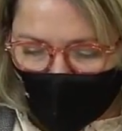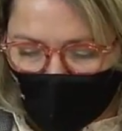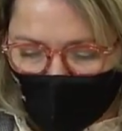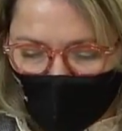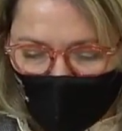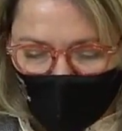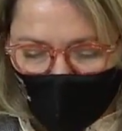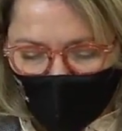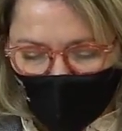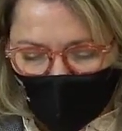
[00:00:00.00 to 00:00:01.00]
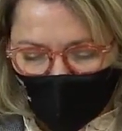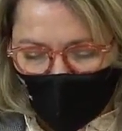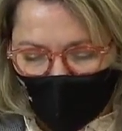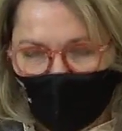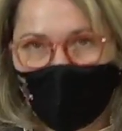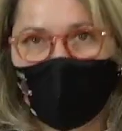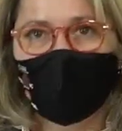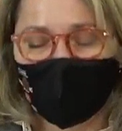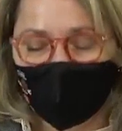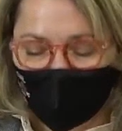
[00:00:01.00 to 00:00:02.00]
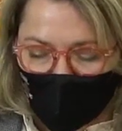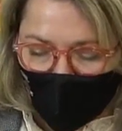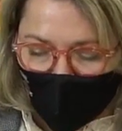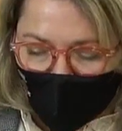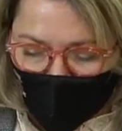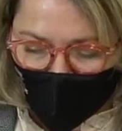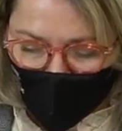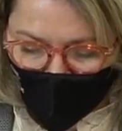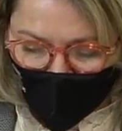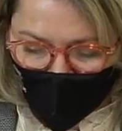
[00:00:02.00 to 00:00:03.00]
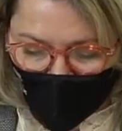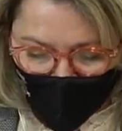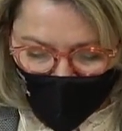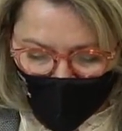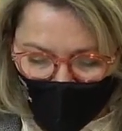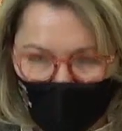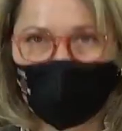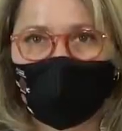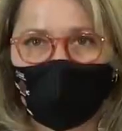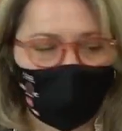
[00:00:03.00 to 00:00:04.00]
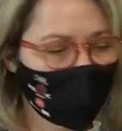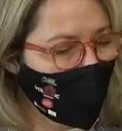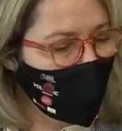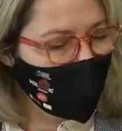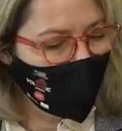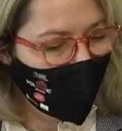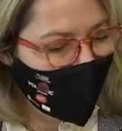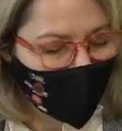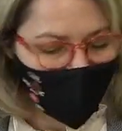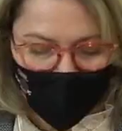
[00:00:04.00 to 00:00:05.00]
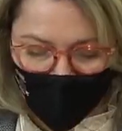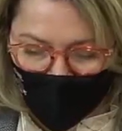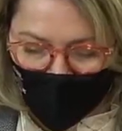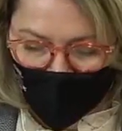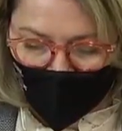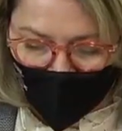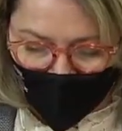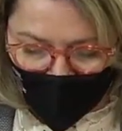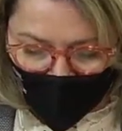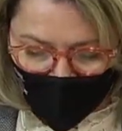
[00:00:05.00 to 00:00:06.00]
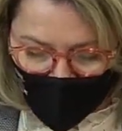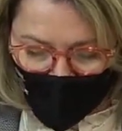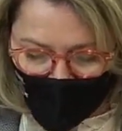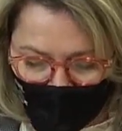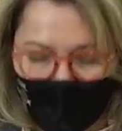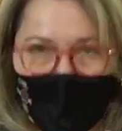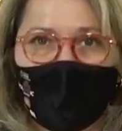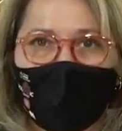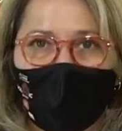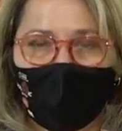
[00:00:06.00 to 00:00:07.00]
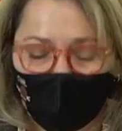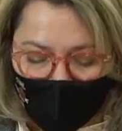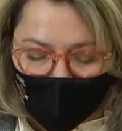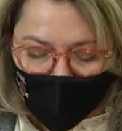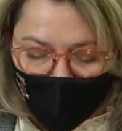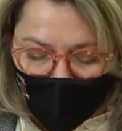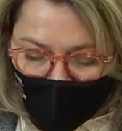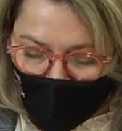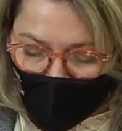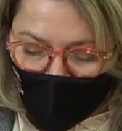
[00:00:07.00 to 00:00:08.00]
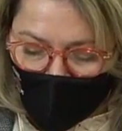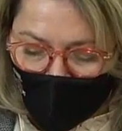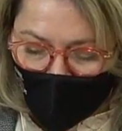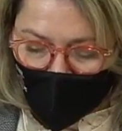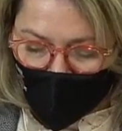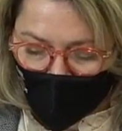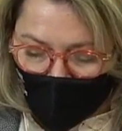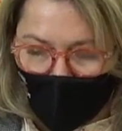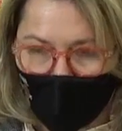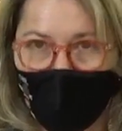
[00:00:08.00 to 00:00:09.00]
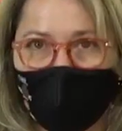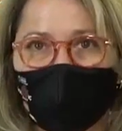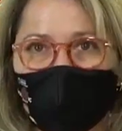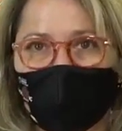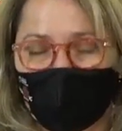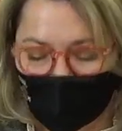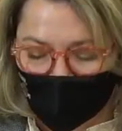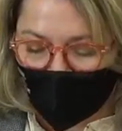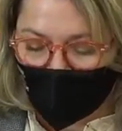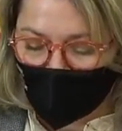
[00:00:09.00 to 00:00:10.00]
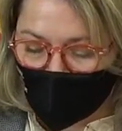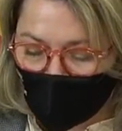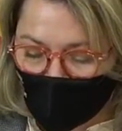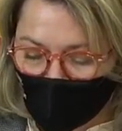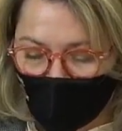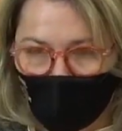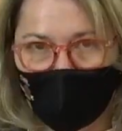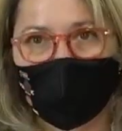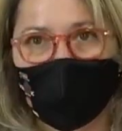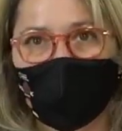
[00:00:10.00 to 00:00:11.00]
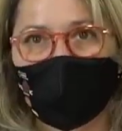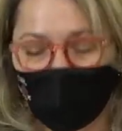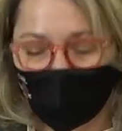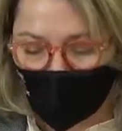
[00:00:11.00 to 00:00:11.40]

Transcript: So, good morning. It's a pleasure to present this book, The Epic Wines of the Canary Islands. This book is the result of a long and exciting discovery journey